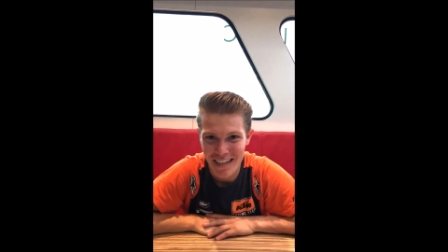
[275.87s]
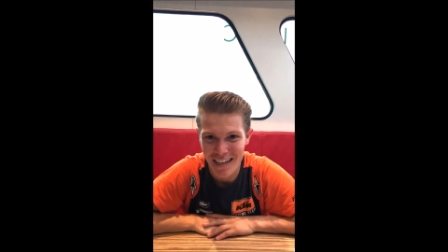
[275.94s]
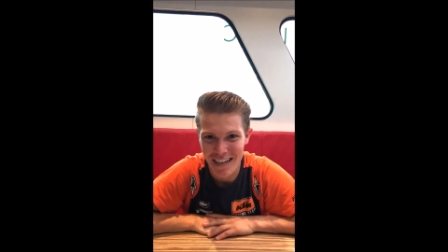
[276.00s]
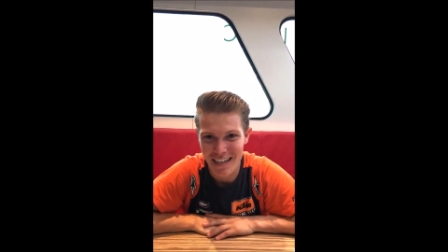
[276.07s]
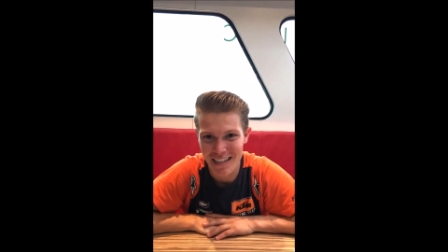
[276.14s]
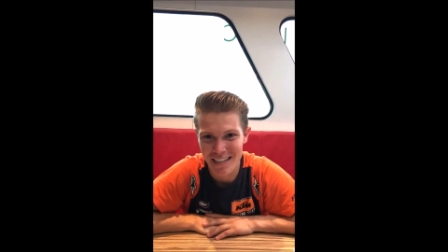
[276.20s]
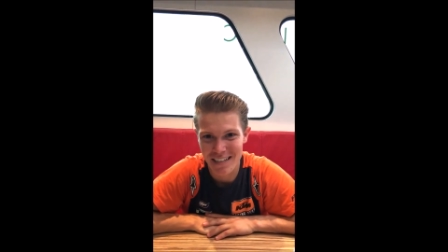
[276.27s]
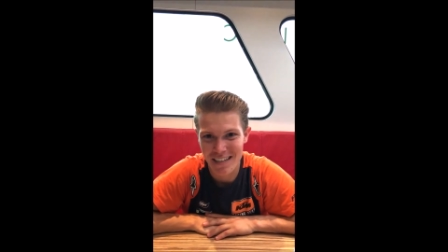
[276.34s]

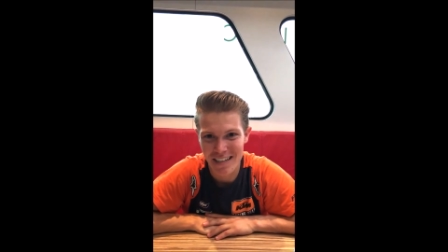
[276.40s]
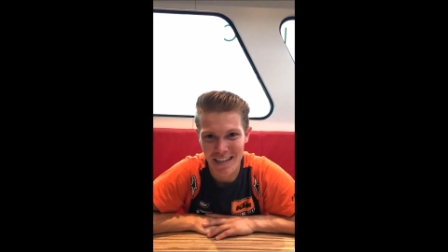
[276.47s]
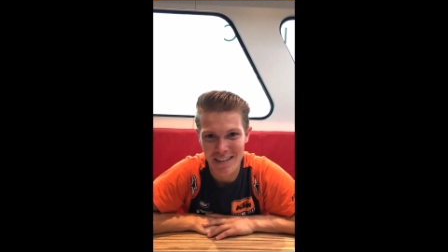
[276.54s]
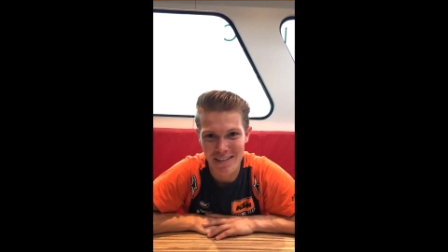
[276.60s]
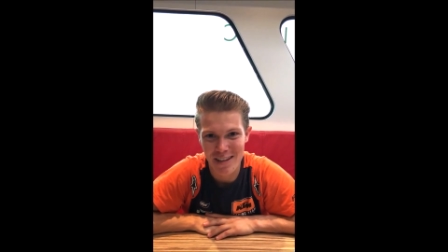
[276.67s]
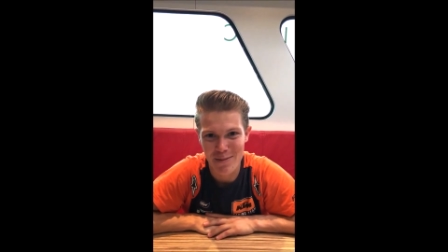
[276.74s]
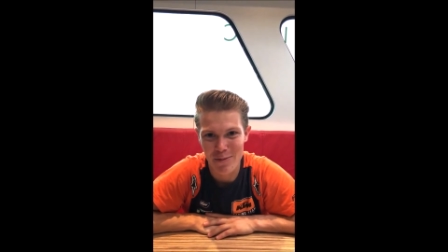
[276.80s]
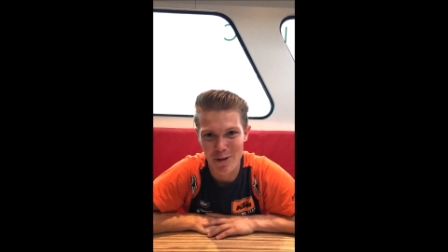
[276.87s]
and in the
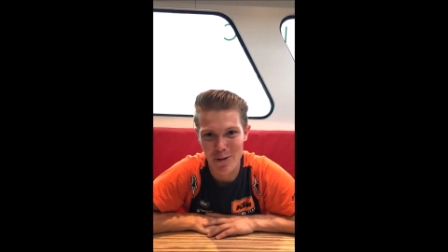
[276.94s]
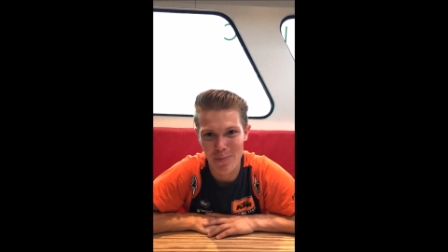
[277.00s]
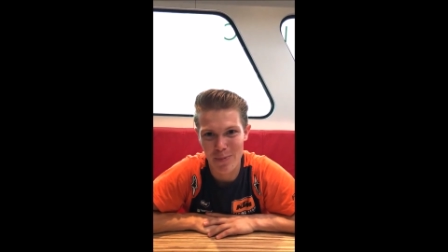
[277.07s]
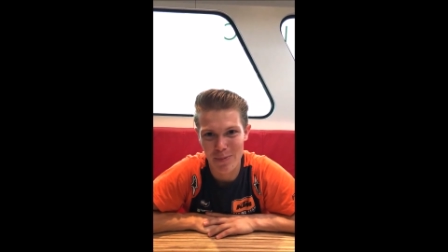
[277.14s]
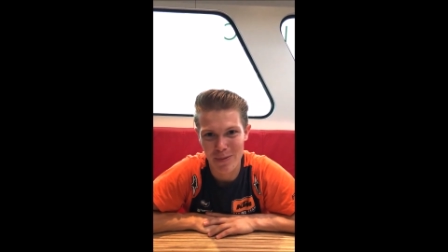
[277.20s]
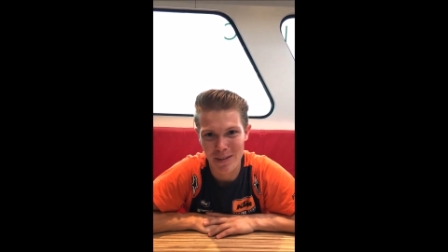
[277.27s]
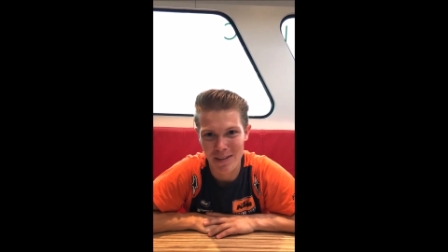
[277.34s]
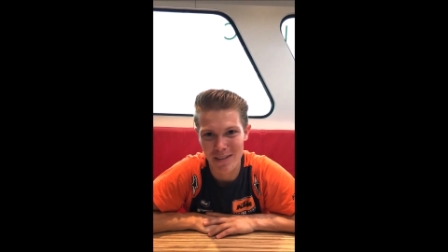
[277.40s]
KTM Cup
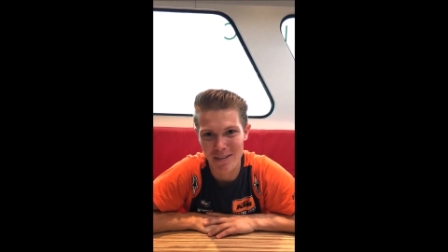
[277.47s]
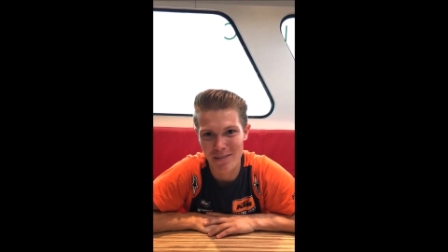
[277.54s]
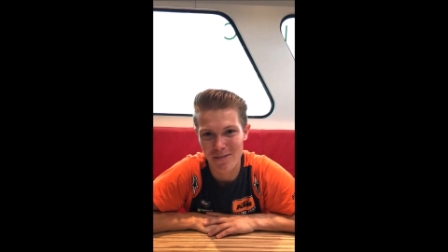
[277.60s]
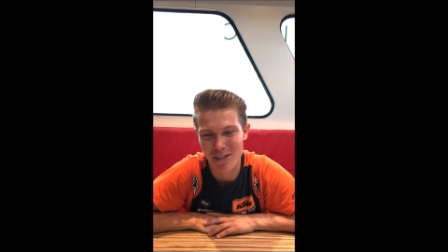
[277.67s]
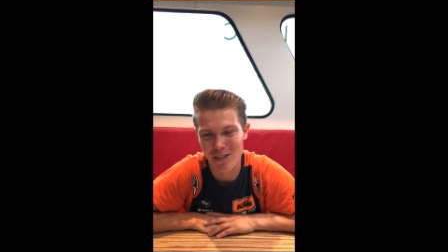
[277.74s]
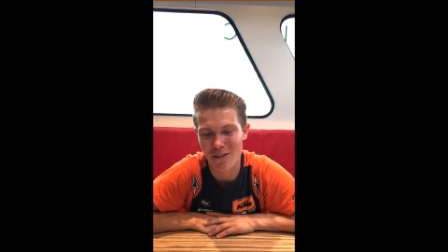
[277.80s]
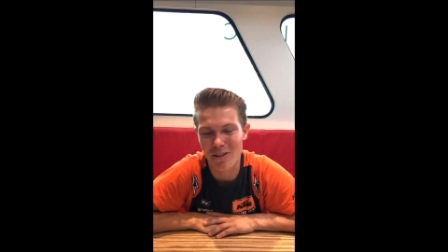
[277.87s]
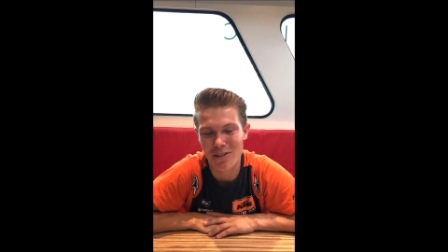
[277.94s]
it
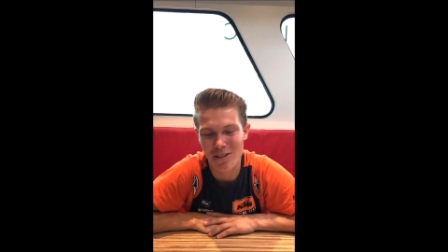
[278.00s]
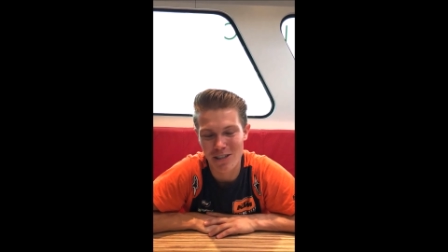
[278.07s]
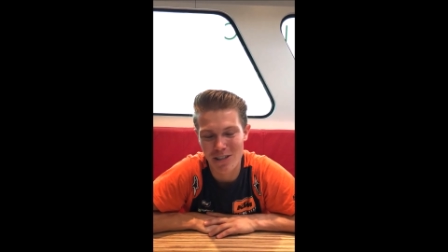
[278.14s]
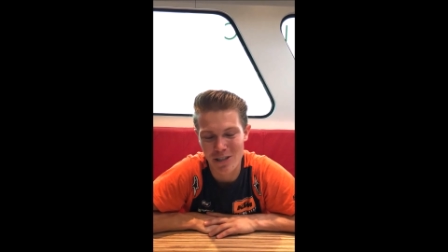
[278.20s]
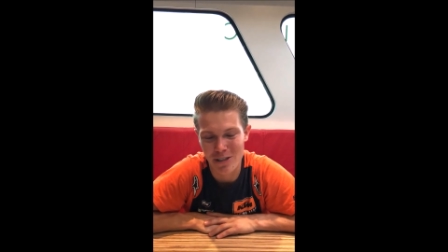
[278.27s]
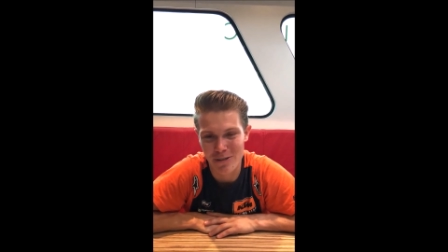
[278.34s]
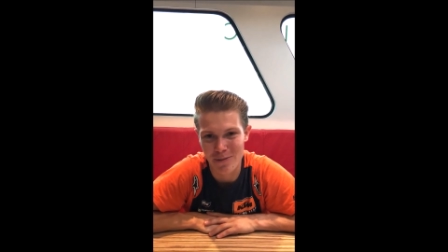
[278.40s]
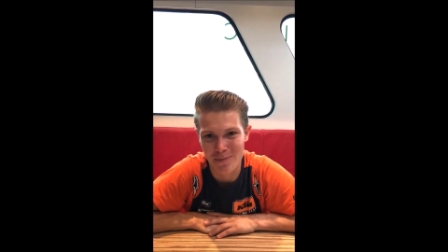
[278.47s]
was a lot
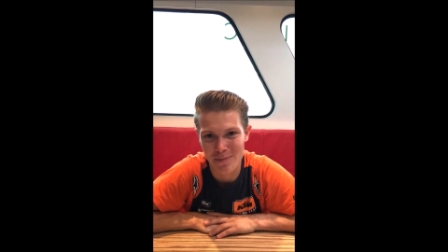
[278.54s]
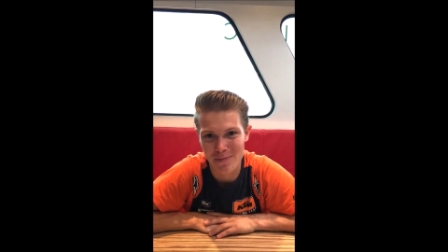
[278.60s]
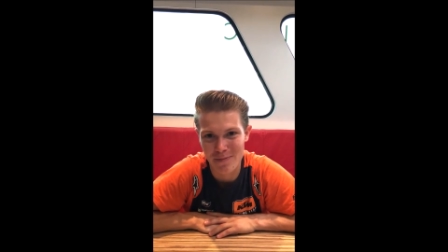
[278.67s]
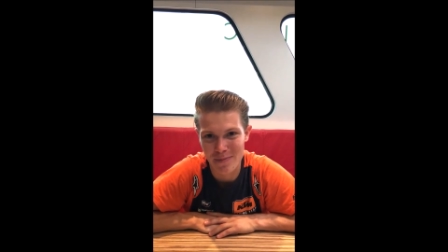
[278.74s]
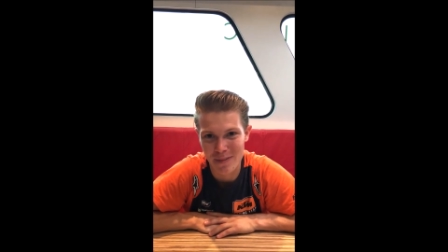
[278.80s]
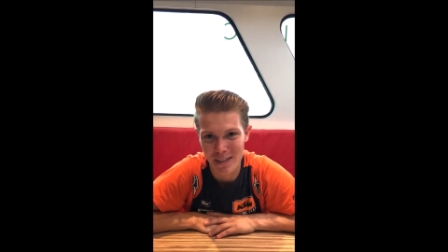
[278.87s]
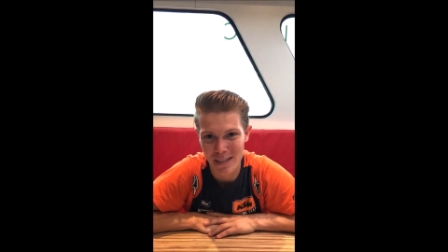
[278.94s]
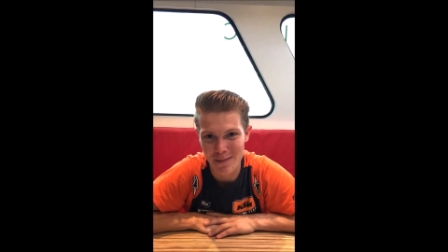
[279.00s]
easier.
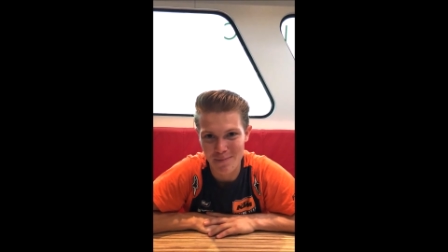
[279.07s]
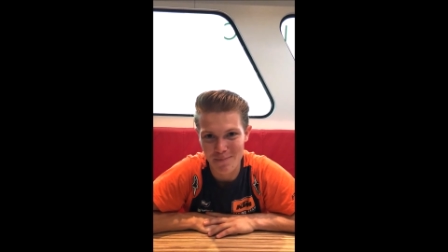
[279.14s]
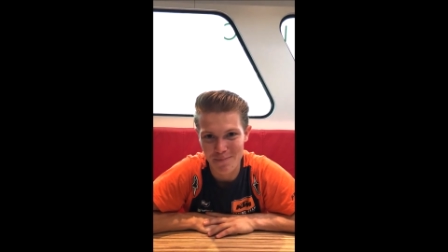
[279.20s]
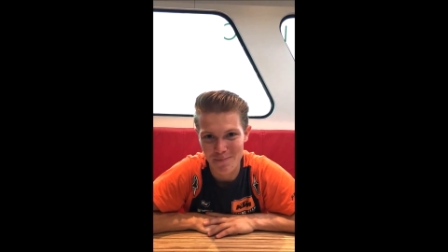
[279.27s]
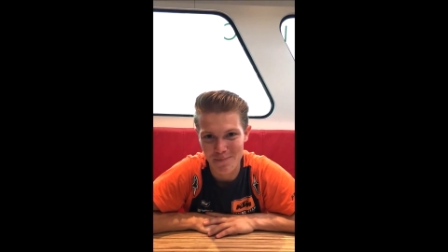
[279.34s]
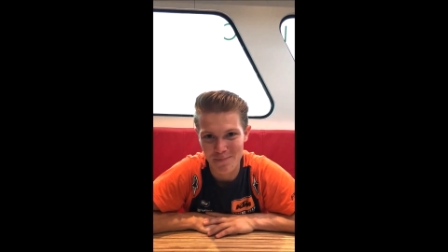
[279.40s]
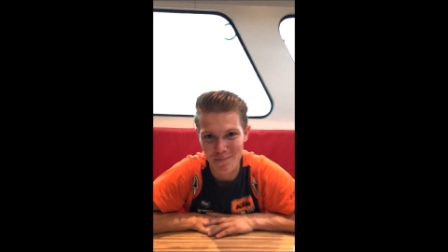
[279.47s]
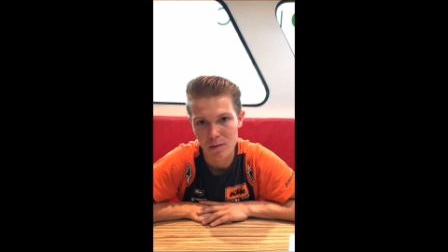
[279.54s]

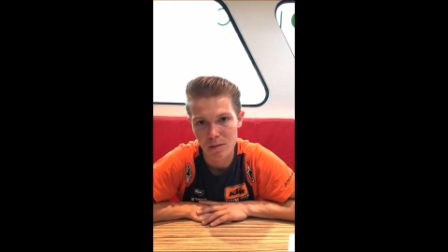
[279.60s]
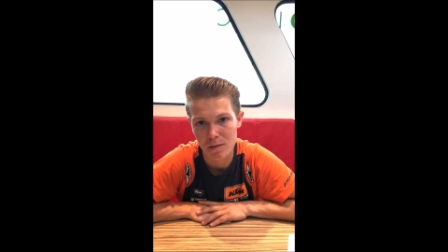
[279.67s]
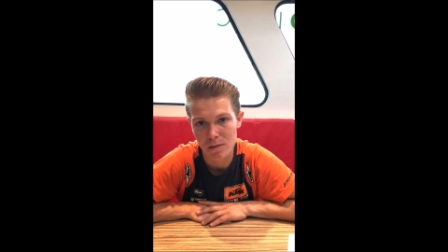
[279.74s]
Yeah.